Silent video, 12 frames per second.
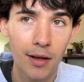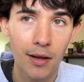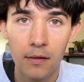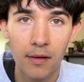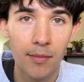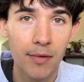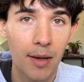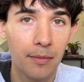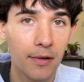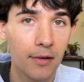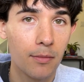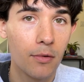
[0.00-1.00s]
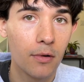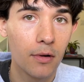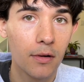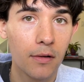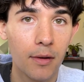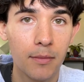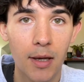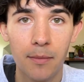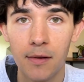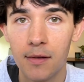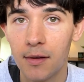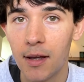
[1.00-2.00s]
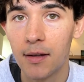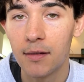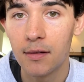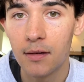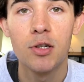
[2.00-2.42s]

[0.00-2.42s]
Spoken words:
Sometimes it's more, sometimes it's less.